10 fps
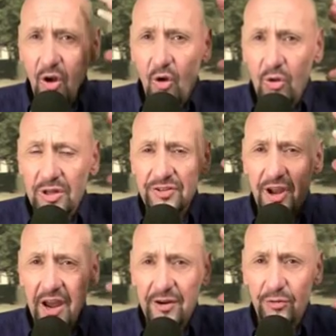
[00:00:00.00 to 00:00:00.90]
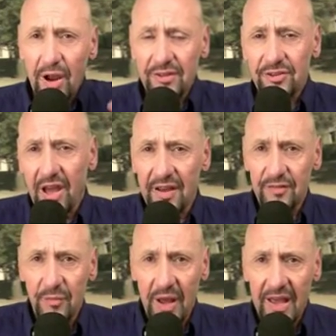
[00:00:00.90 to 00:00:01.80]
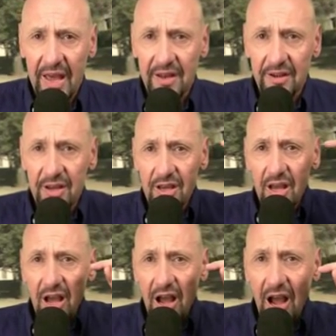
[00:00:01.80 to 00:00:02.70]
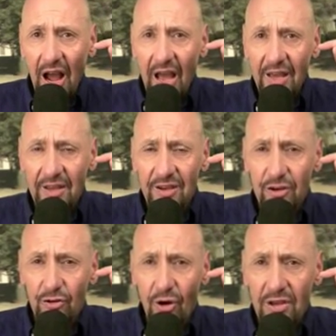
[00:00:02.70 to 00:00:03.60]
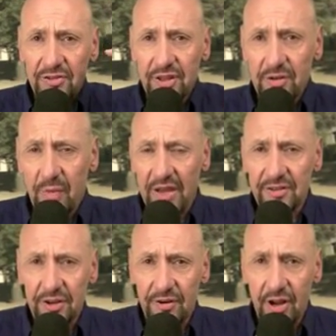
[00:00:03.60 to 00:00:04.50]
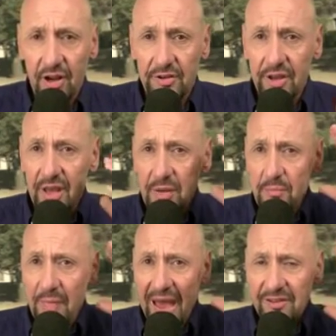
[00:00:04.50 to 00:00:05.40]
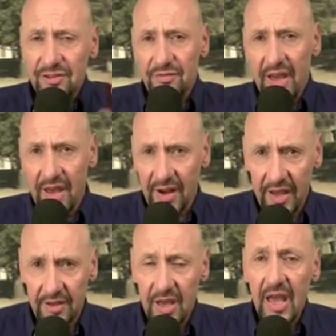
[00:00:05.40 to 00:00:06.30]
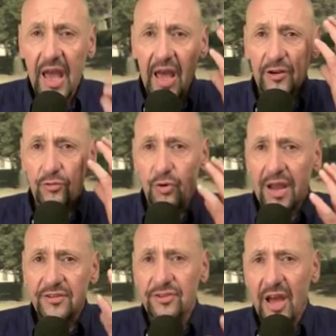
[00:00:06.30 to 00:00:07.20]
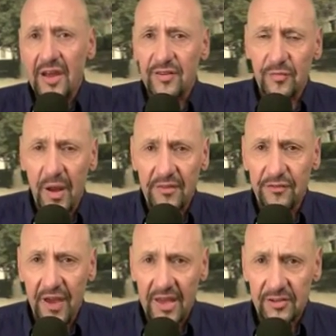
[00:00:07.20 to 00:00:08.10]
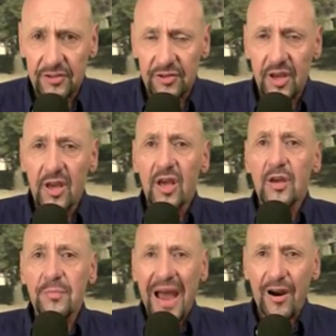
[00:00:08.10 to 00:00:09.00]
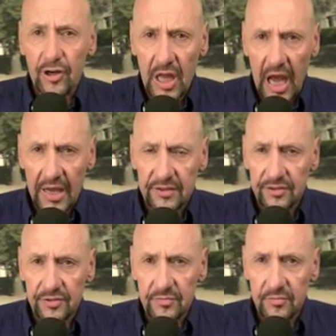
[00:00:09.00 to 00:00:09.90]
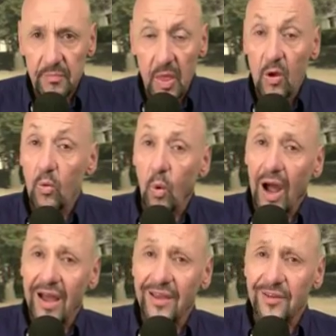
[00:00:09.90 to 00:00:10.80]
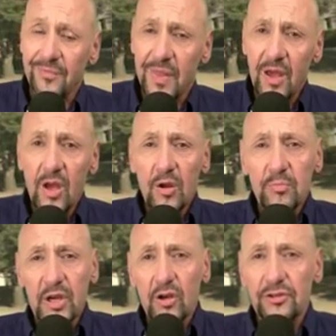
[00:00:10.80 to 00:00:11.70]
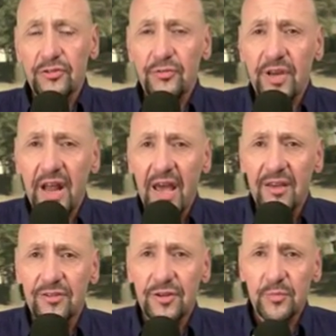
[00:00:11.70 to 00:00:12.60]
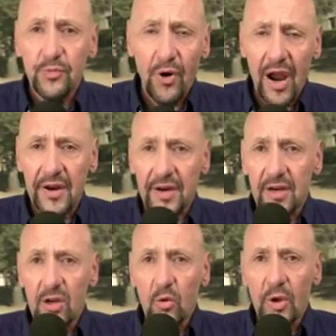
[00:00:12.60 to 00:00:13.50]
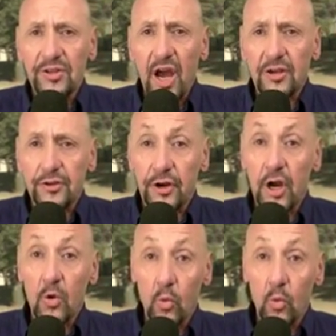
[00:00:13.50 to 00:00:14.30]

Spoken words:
the whole entire right side of my head. I crossed into my tear duct, massive headache, and the right side of my face paralyzed. Why? Because 3 days prior, when Dr.